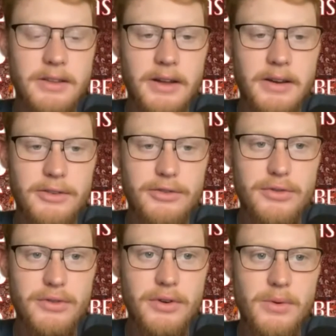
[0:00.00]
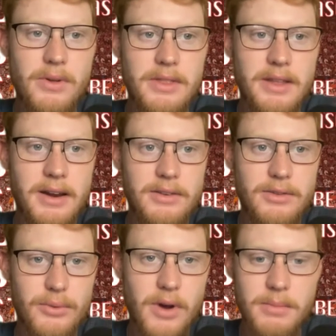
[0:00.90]
that is true. That
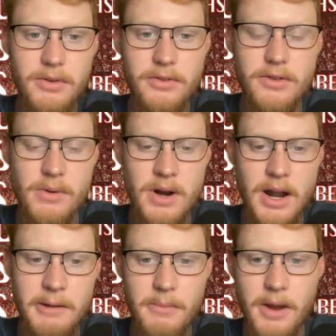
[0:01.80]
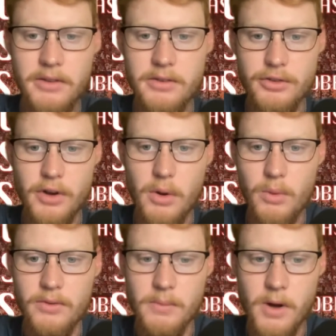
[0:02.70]
is Robert Stewart. I'm Mason Choate.
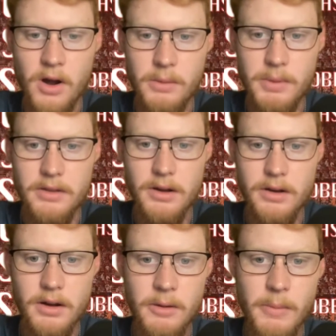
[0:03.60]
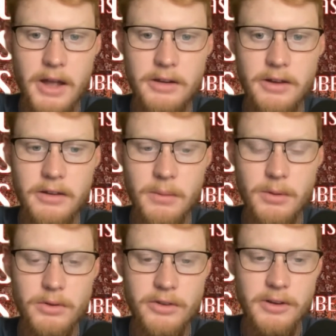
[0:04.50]
We're from hawgbeat.com, H A
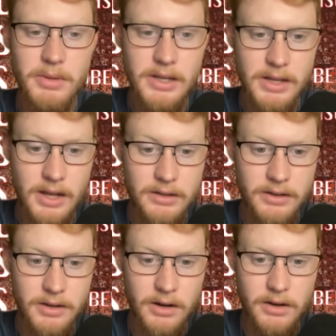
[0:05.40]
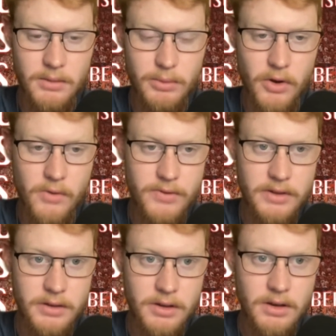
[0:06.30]
W G B E A T.com. Go
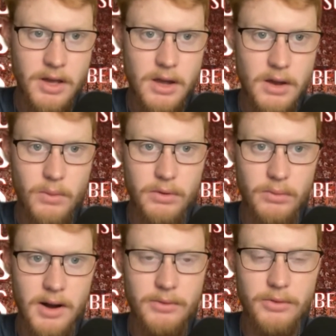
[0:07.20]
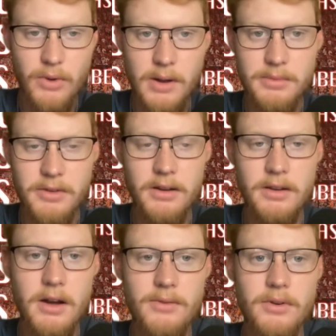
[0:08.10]
visit it or the Rivals website
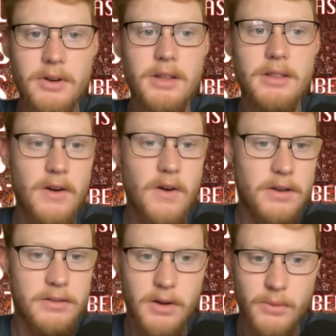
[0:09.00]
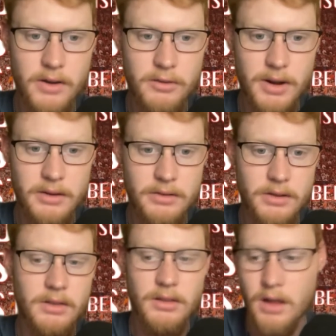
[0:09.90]
covering the Arkansas Razorbacks. A
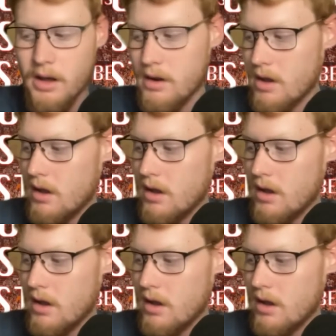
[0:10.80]
lot